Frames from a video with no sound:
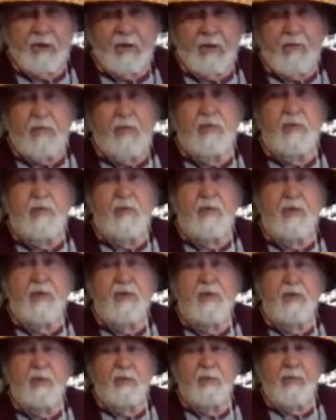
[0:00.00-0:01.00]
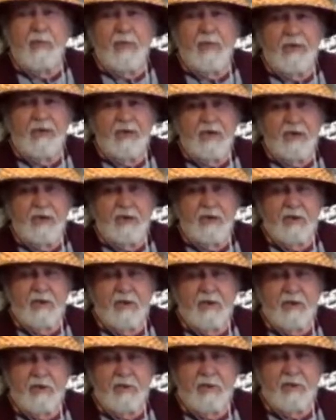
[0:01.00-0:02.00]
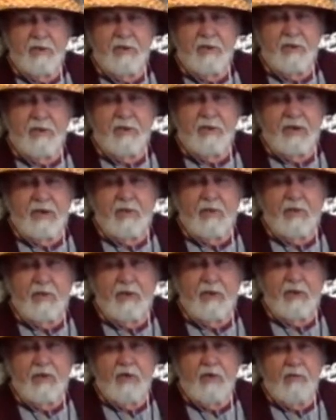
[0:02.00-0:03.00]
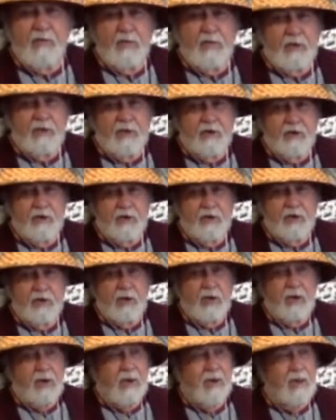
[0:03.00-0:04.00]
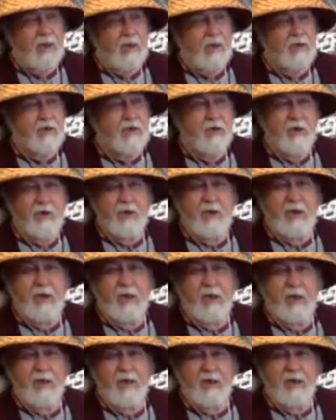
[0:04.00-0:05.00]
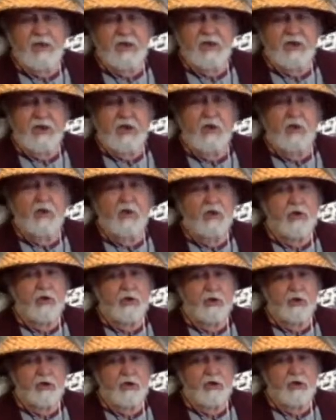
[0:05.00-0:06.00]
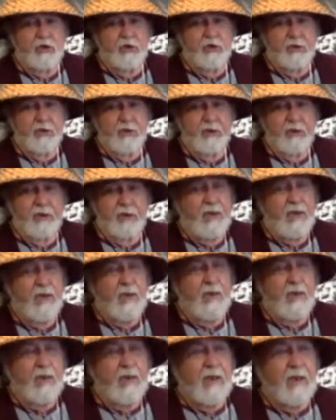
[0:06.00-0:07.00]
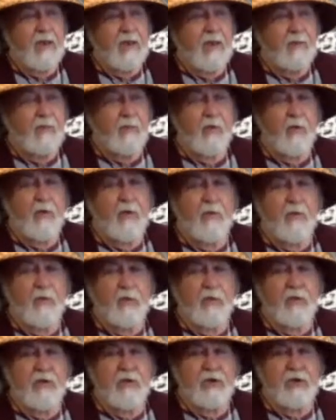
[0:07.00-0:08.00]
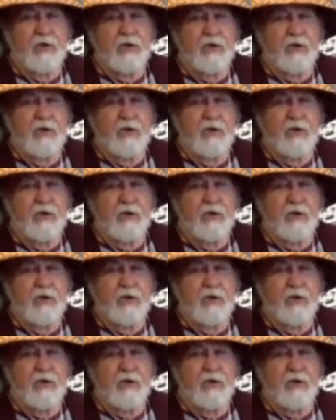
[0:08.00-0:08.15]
was it went, took a basket, cedar basket, went to the beach and started collecting sea urchins. And more sea